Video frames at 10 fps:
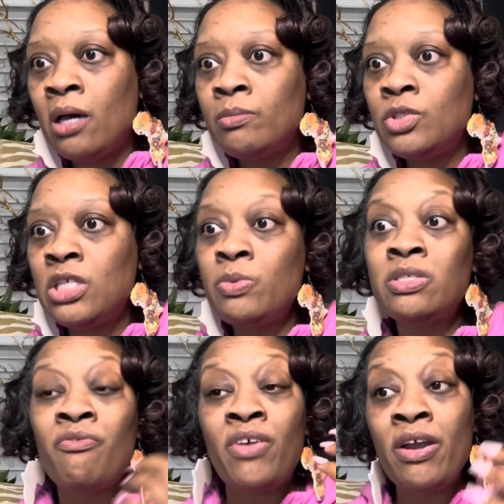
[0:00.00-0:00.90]
She was a
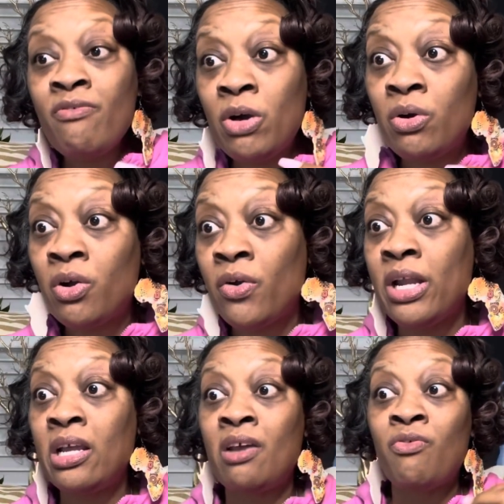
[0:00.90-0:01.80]
very vocal
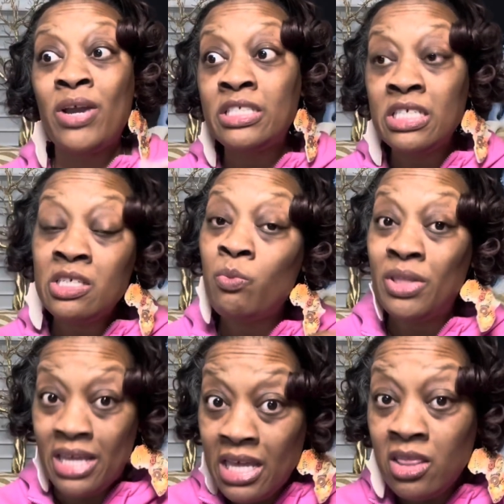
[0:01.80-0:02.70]
critic of racism
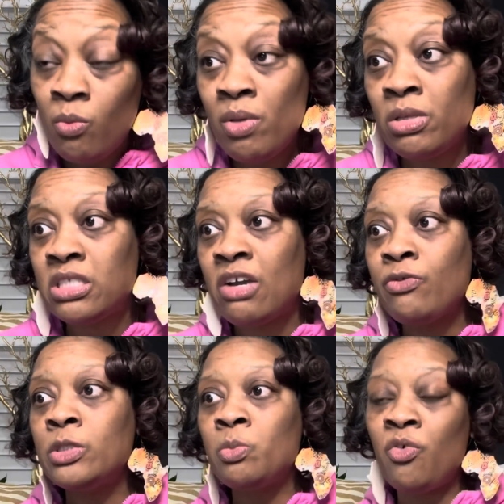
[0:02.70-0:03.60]
within the women's
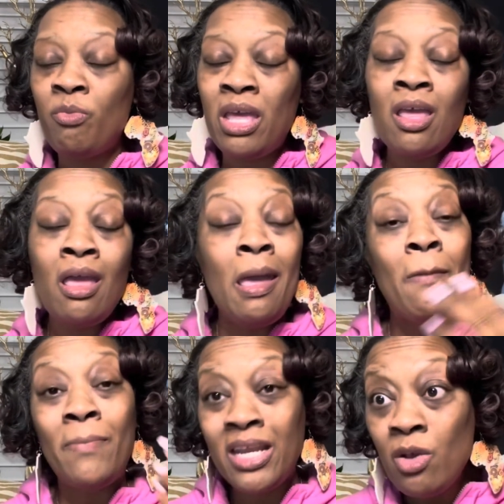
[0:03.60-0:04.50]
suffrage movement.
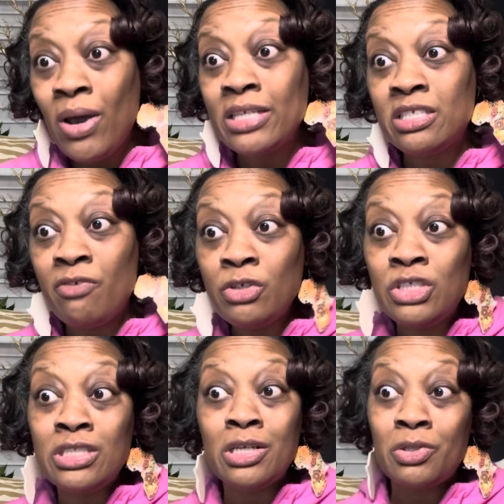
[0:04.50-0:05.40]
Many white
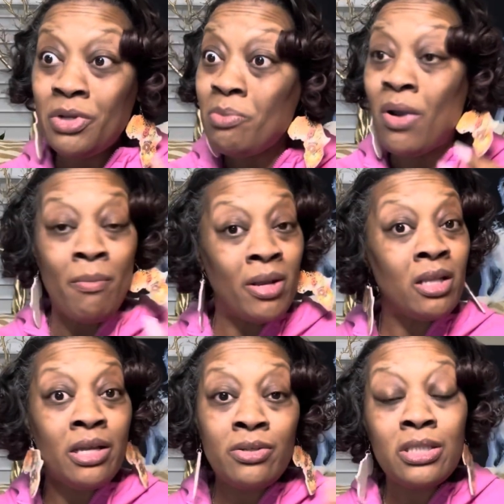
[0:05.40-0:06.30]
suffragists, including prominent
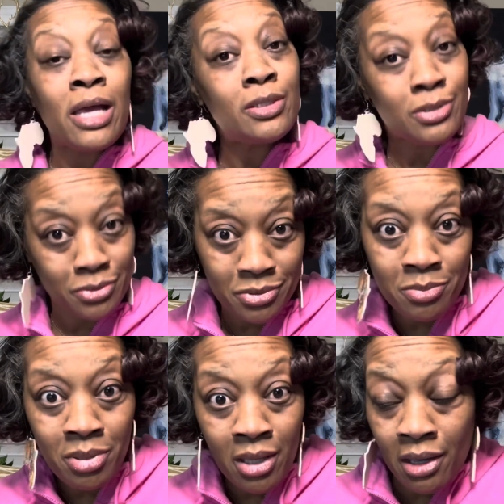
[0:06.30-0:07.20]
leaders like Susan
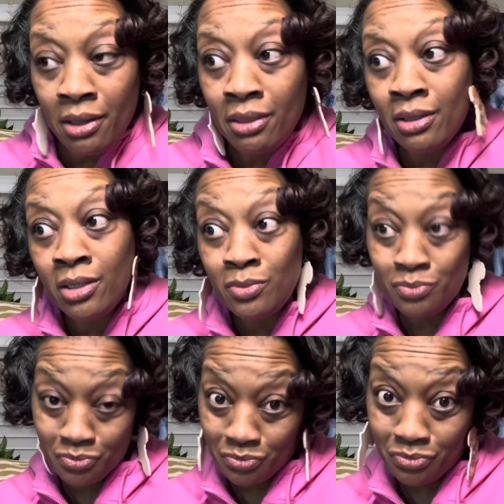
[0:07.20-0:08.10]
B. Anthony,
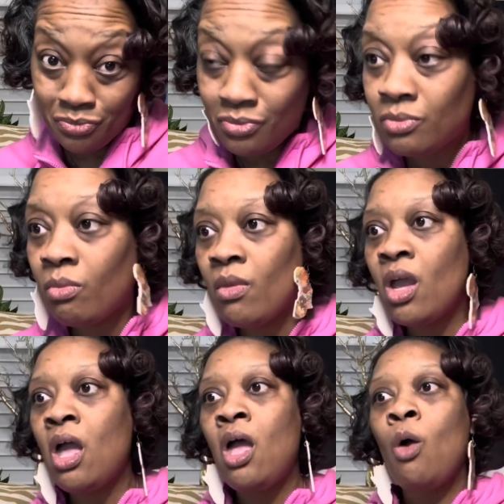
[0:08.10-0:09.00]

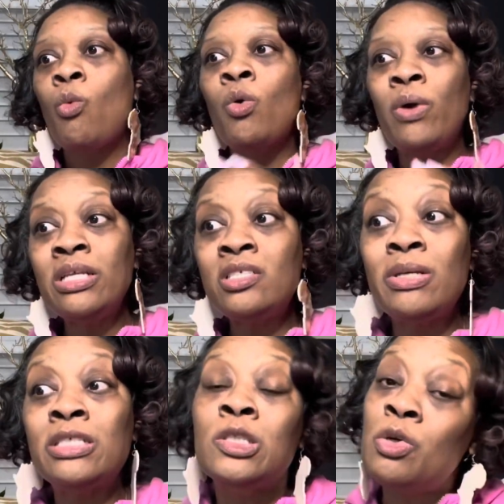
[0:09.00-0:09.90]
were willing to
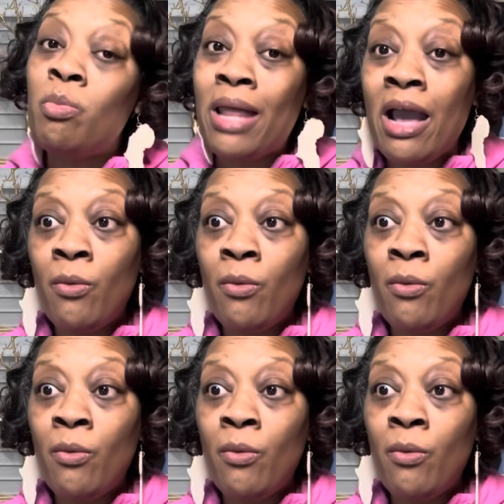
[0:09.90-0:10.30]
exclude Black